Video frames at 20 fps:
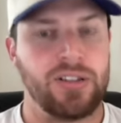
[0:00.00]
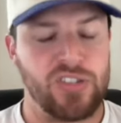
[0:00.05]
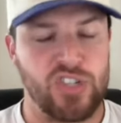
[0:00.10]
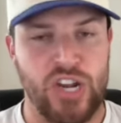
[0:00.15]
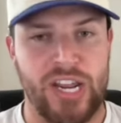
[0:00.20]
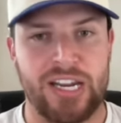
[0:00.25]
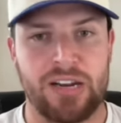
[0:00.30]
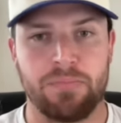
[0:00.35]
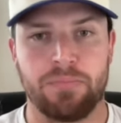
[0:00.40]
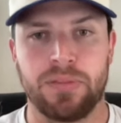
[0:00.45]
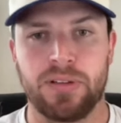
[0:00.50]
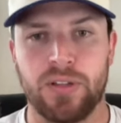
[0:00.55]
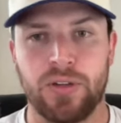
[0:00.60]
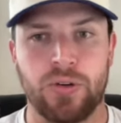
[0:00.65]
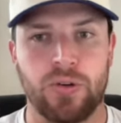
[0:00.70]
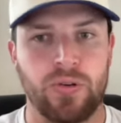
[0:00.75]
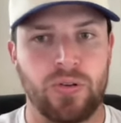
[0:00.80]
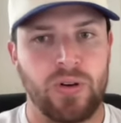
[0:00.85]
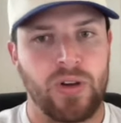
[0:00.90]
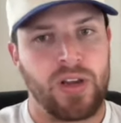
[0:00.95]
Jaden
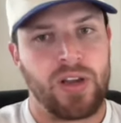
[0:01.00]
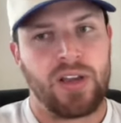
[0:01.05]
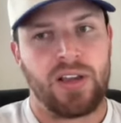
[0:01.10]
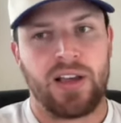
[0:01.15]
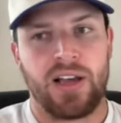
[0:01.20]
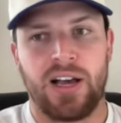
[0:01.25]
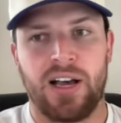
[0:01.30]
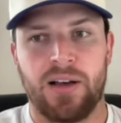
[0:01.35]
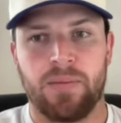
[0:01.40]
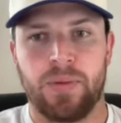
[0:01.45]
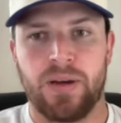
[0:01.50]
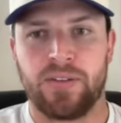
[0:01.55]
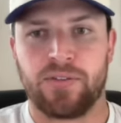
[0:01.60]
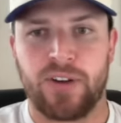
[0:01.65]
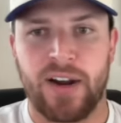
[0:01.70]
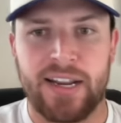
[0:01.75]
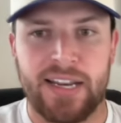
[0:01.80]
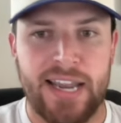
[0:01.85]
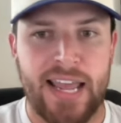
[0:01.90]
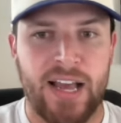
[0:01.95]
Blue. Uh, but
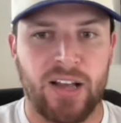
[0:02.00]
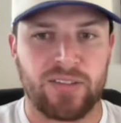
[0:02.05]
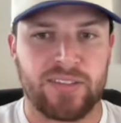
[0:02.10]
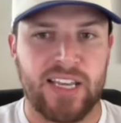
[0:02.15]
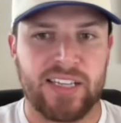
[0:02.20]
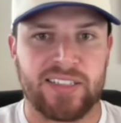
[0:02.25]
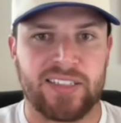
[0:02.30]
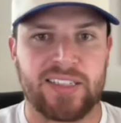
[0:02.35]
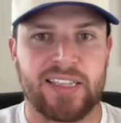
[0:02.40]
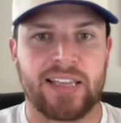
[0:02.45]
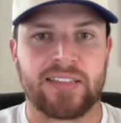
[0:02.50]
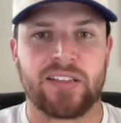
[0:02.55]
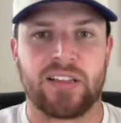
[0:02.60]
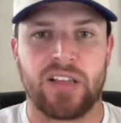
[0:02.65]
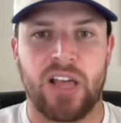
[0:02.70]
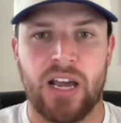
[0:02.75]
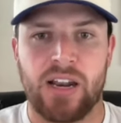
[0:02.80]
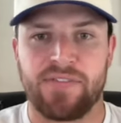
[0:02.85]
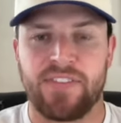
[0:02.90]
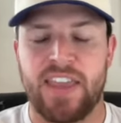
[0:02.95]
right now, Texas has a
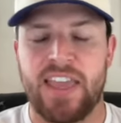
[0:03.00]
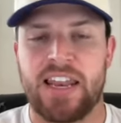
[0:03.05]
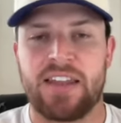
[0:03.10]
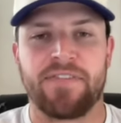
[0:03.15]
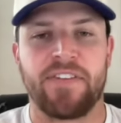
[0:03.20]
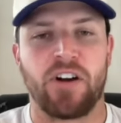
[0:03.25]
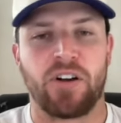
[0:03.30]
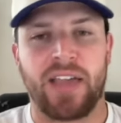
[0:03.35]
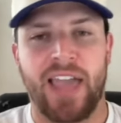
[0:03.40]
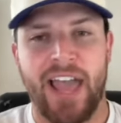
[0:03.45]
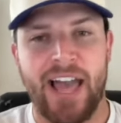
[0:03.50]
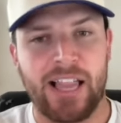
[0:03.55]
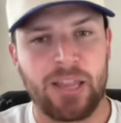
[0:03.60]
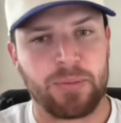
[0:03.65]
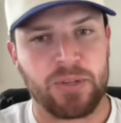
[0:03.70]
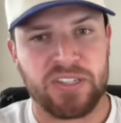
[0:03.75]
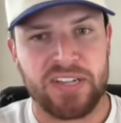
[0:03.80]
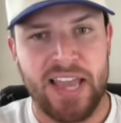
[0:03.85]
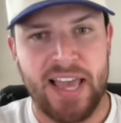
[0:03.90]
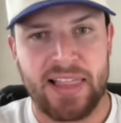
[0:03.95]
lot of NFL
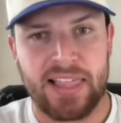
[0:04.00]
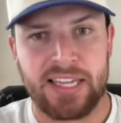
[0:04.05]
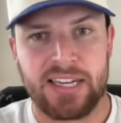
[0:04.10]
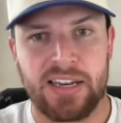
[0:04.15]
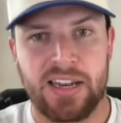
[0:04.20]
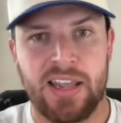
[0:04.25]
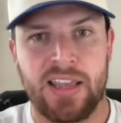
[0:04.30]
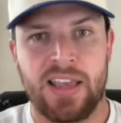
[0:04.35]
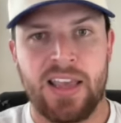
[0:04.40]
caliber talent.